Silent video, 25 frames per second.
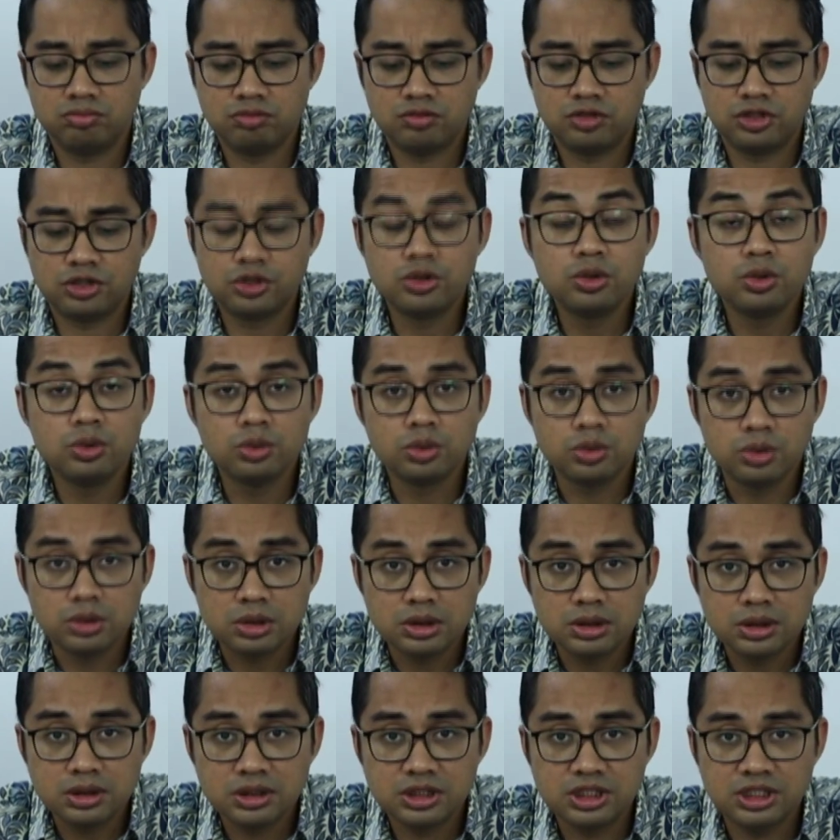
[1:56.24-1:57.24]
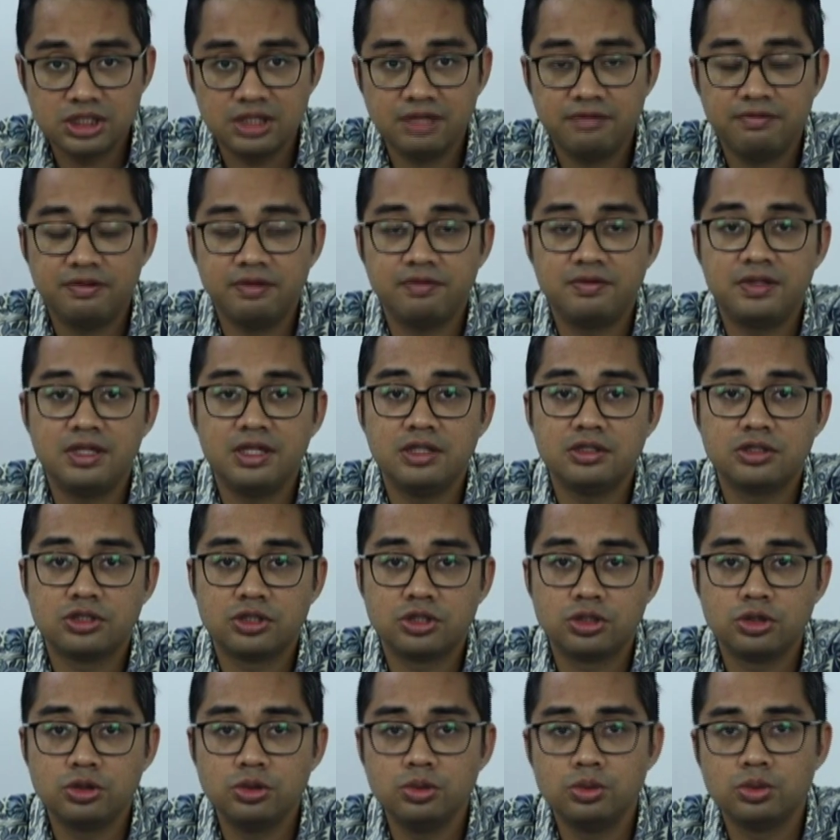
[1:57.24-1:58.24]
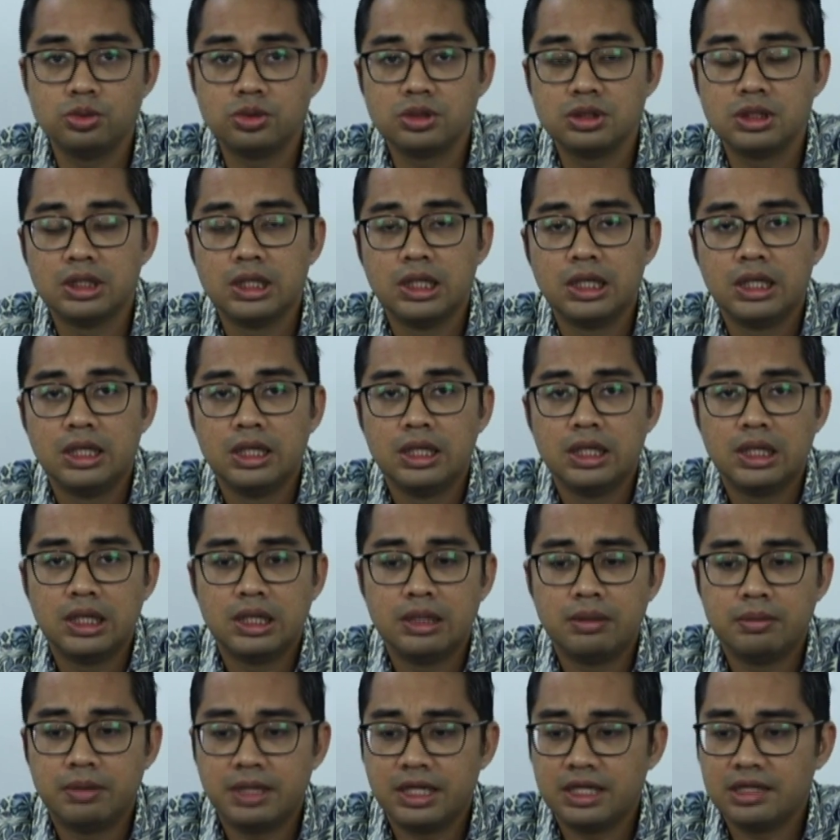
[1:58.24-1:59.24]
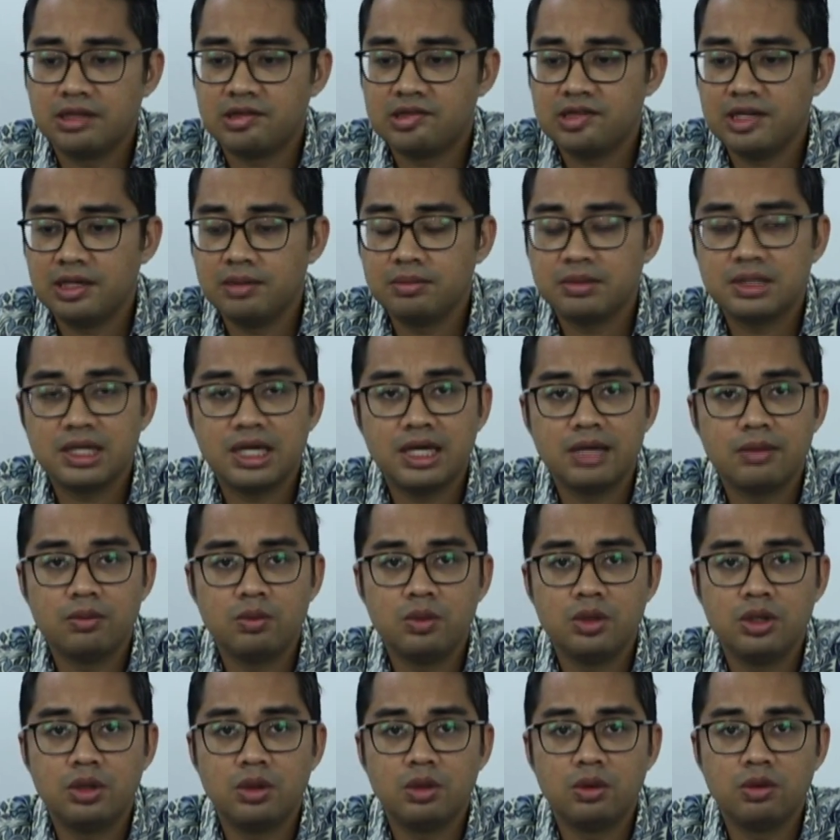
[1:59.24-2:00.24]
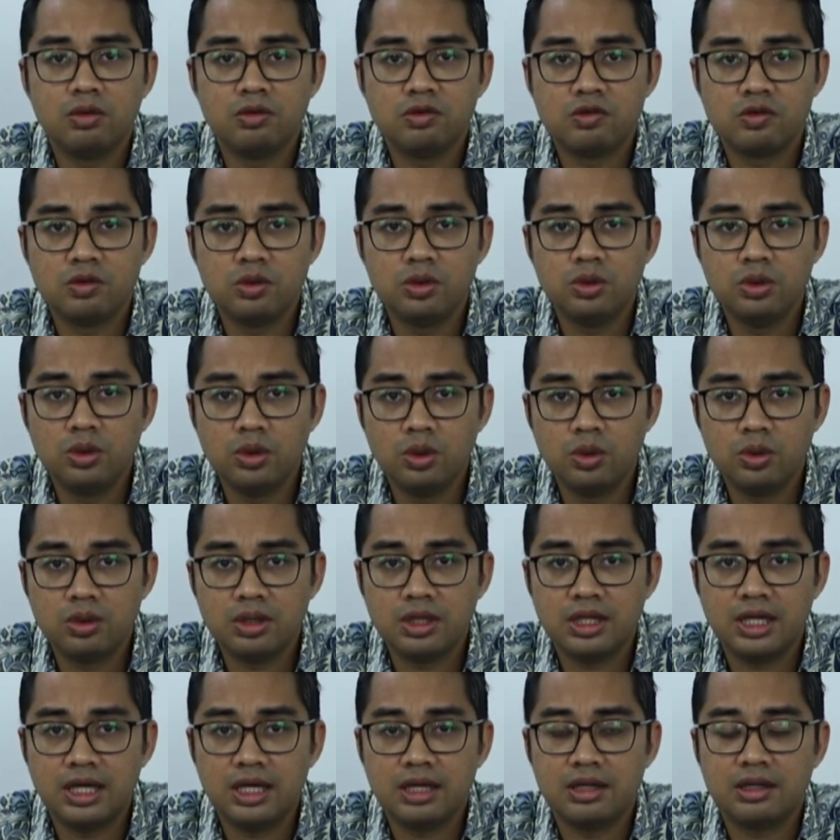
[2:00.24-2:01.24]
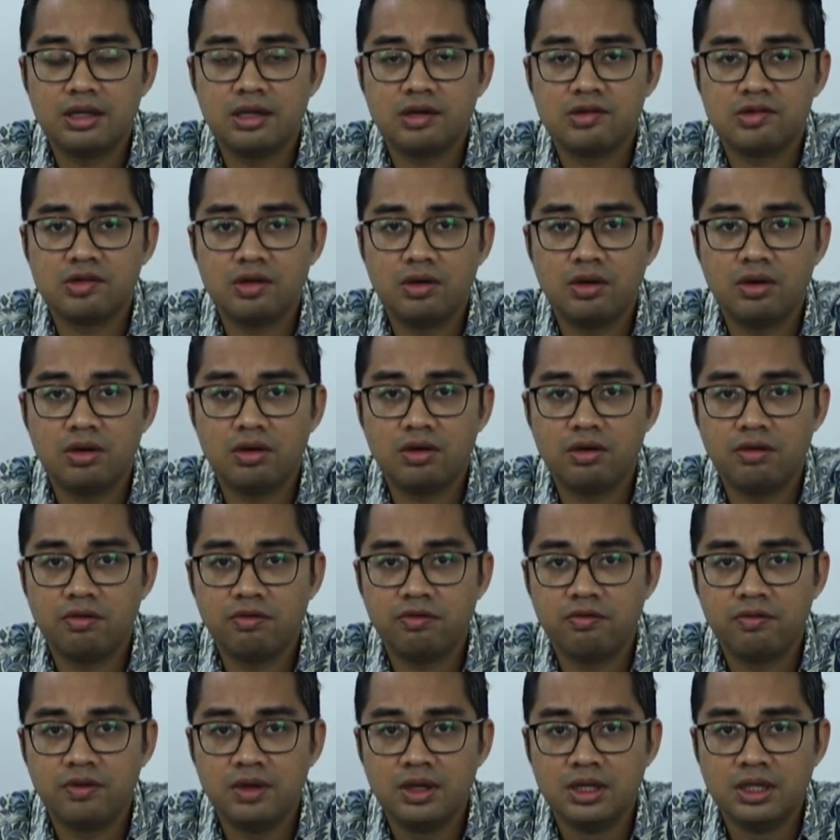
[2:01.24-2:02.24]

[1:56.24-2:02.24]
soon, GE15 soon. But at the same time, we also note that there's a lot of